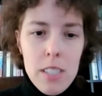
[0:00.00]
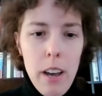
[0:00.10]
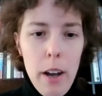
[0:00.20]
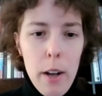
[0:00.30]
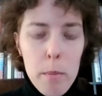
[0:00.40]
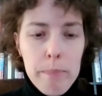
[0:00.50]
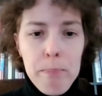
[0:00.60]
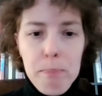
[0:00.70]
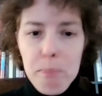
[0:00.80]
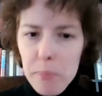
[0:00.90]

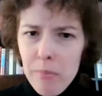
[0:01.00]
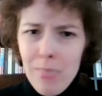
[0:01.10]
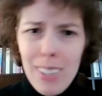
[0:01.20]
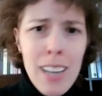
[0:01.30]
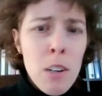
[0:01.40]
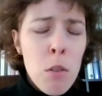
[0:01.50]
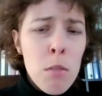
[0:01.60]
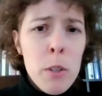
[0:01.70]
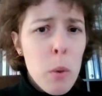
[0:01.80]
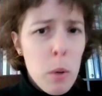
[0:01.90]
and over
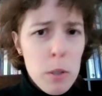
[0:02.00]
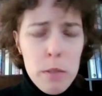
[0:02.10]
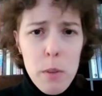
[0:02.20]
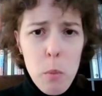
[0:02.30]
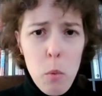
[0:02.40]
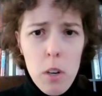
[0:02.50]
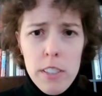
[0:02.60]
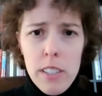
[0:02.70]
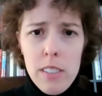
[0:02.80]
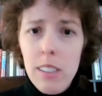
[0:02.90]
the course of the war
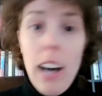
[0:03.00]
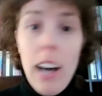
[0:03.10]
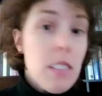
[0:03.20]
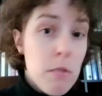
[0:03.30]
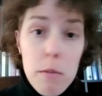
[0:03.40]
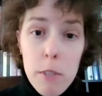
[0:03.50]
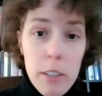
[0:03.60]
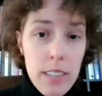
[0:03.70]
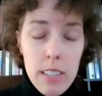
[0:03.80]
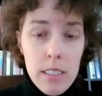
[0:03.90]
does lots of different
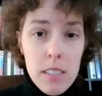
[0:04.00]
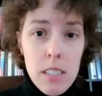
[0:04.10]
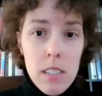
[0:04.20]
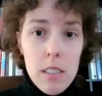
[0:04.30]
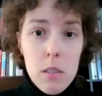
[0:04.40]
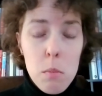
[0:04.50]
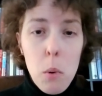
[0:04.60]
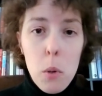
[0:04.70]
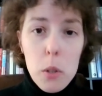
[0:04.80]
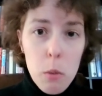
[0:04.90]
things to
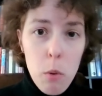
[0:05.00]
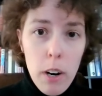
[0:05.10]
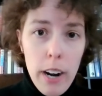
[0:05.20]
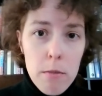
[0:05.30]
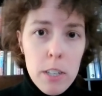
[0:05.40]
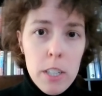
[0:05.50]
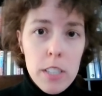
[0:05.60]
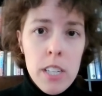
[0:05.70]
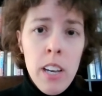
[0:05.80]
support the war effort.